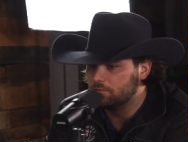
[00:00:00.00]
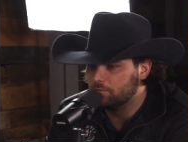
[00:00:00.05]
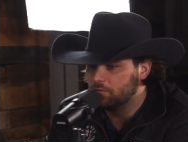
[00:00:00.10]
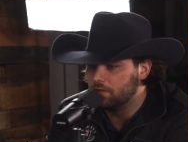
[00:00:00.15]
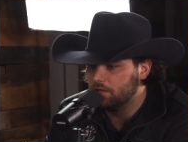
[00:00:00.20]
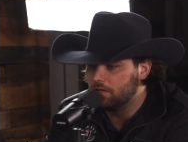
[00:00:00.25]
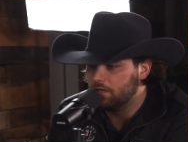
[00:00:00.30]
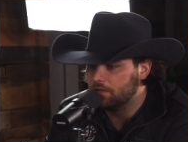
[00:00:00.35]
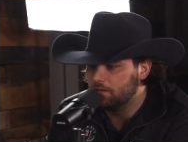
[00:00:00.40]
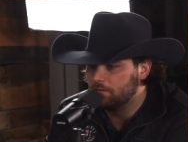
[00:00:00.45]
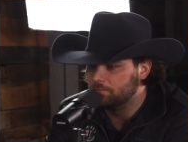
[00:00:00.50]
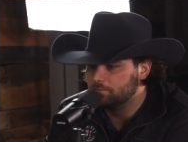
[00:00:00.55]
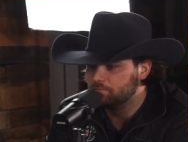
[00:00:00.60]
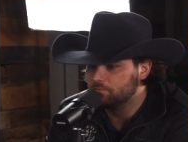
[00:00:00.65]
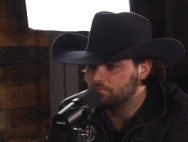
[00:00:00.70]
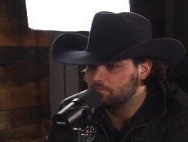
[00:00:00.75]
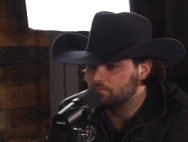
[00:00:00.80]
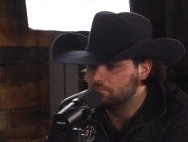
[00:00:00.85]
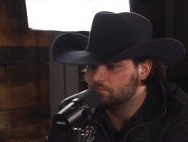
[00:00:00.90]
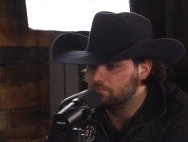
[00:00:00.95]
but um,
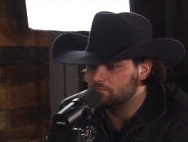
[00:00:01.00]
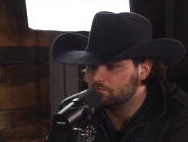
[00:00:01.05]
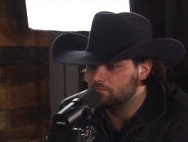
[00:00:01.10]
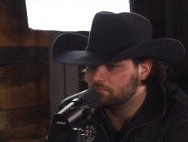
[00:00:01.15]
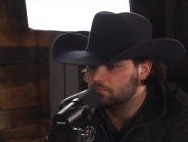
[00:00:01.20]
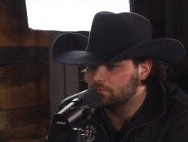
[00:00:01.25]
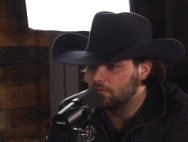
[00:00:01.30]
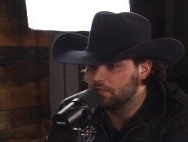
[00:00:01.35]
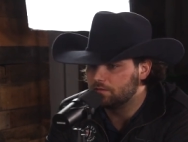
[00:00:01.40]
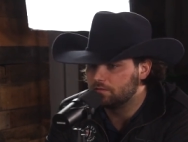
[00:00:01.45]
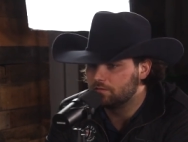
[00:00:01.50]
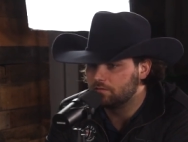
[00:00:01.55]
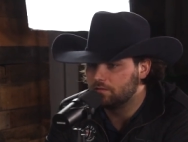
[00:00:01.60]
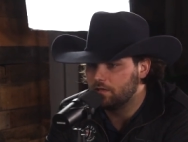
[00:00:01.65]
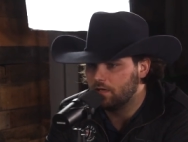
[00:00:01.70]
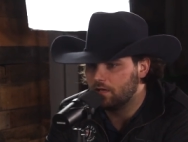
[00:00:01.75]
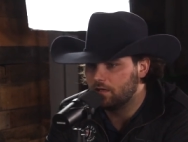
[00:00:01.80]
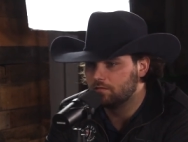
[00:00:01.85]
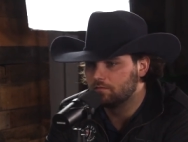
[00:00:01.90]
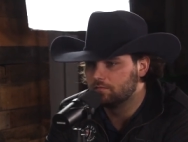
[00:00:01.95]
that's
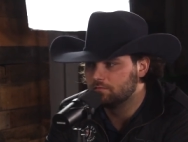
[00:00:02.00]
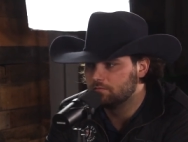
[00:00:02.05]
yeah,